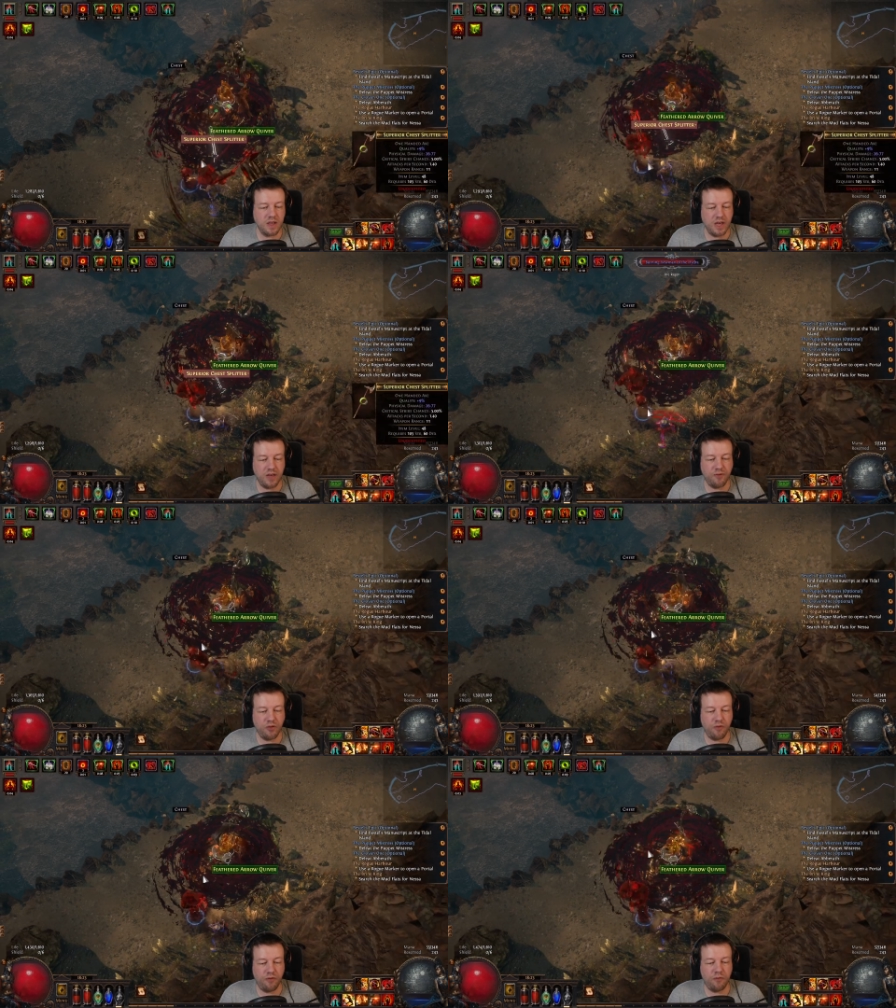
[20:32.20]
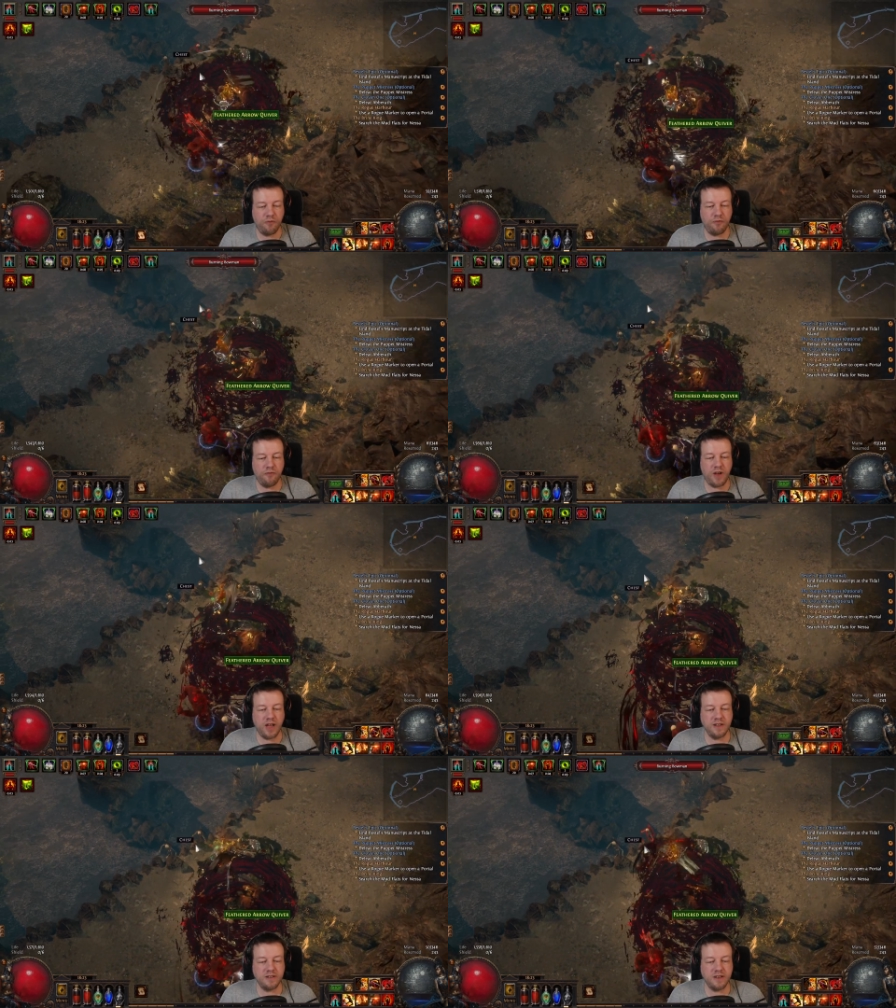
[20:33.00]
If you
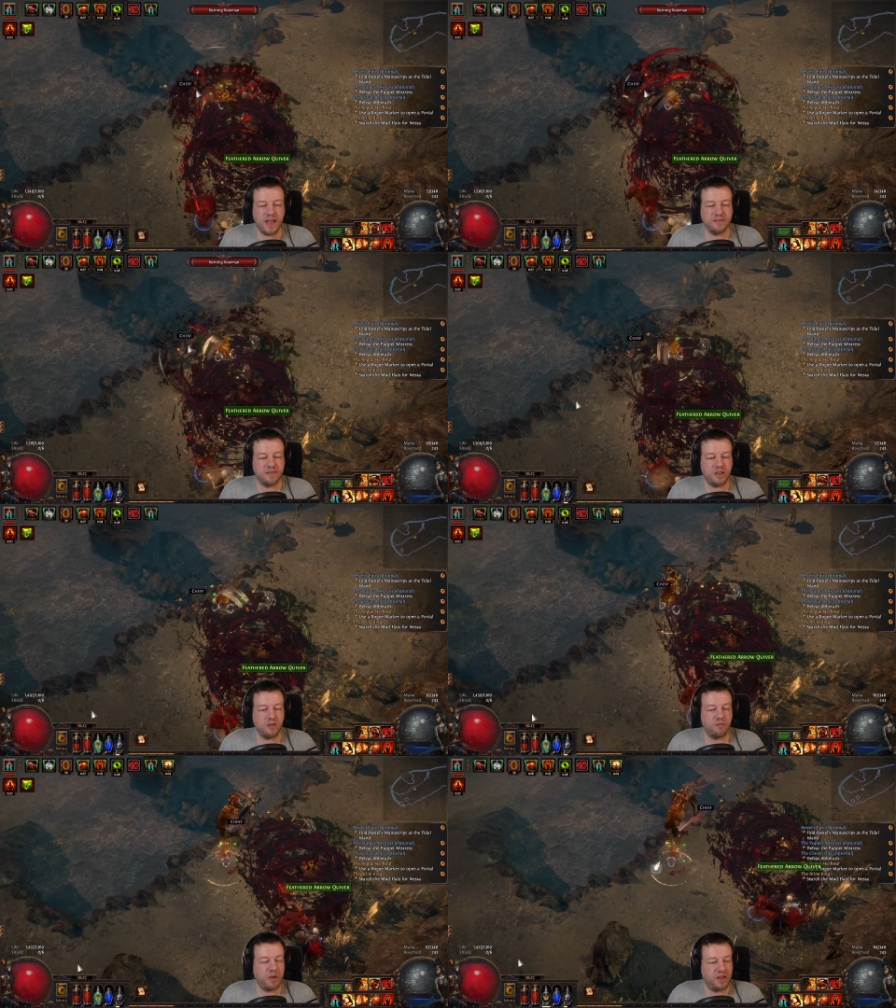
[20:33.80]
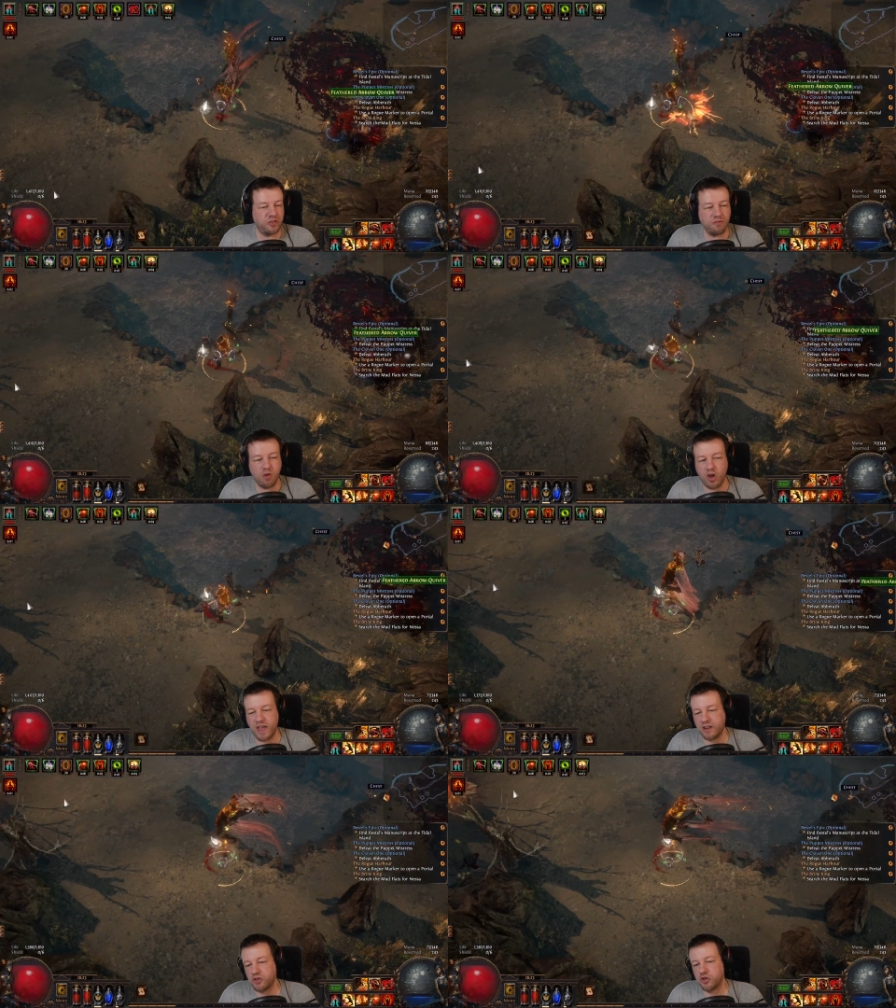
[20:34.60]
find Nessa, you've picked the wrong
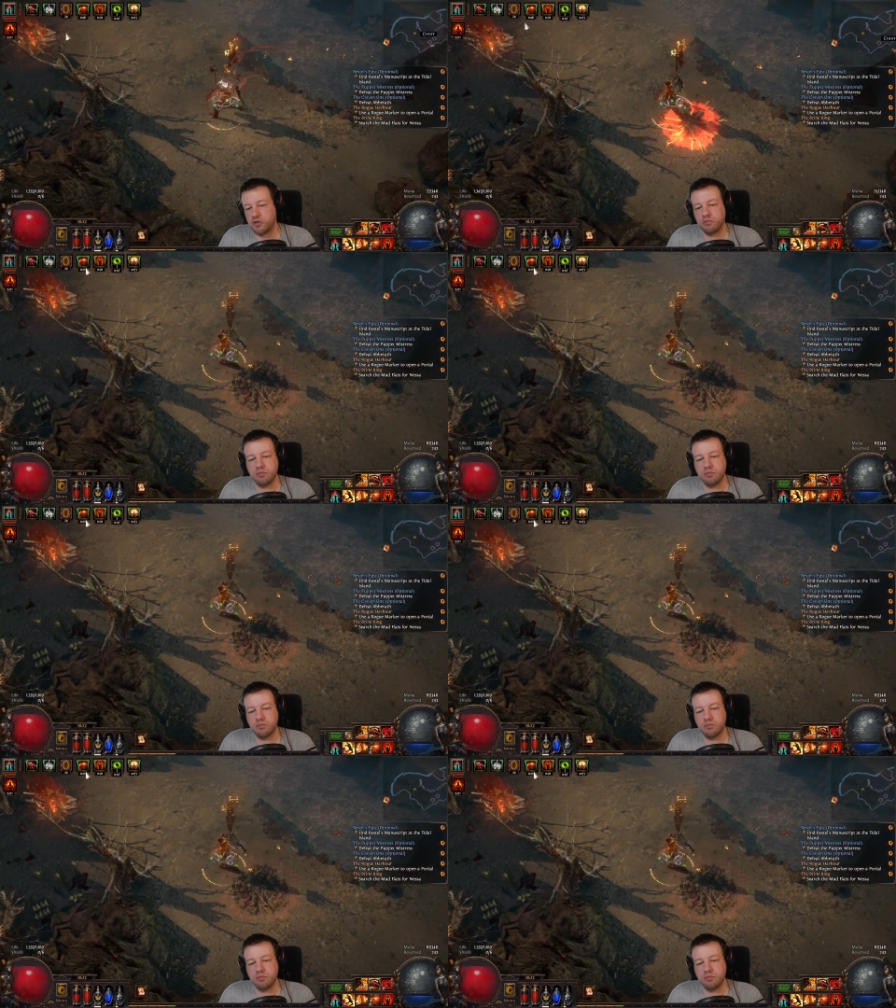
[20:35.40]
edge.